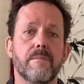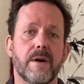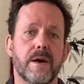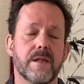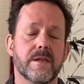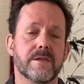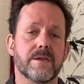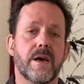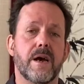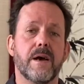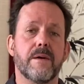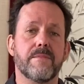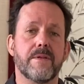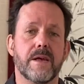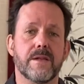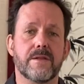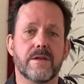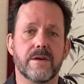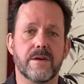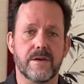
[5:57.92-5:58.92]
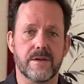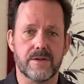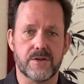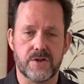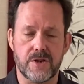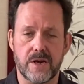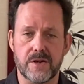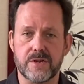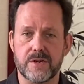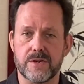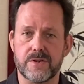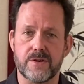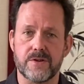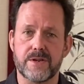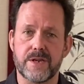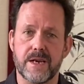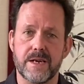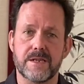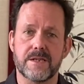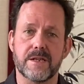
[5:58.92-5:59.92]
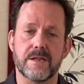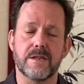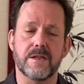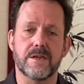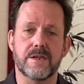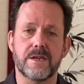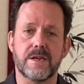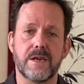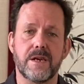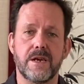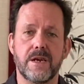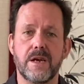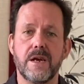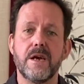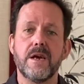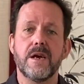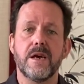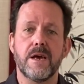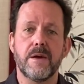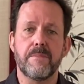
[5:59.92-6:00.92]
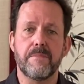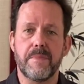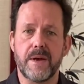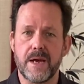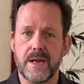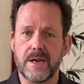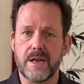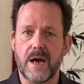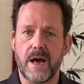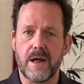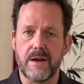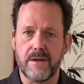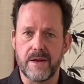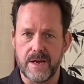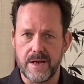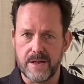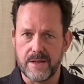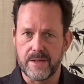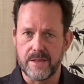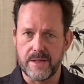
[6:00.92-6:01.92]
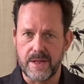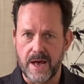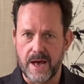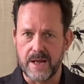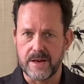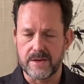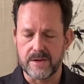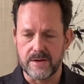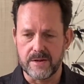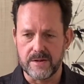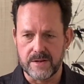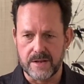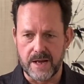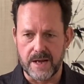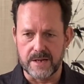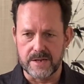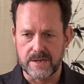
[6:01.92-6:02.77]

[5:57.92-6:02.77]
the time that the judges are tasting the tea, it may not hit that